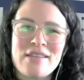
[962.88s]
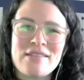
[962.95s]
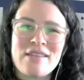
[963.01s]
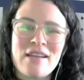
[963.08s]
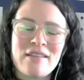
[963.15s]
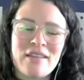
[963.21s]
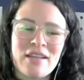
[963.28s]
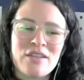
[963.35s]

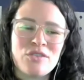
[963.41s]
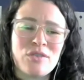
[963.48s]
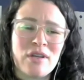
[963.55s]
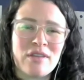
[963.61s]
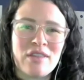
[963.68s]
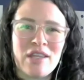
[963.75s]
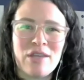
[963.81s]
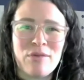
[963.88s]
not like a
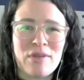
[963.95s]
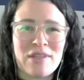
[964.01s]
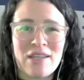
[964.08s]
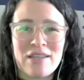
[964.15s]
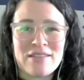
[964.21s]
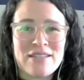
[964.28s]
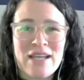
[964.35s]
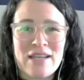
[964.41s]
drug that you can,
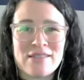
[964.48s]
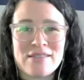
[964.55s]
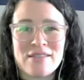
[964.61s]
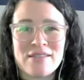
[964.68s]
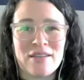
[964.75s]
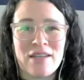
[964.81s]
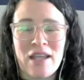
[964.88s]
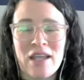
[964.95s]
like, test
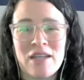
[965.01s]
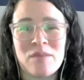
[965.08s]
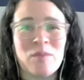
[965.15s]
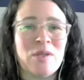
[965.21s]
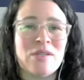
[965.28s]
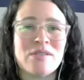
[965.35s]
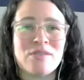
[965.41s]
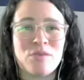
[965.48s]
on animals,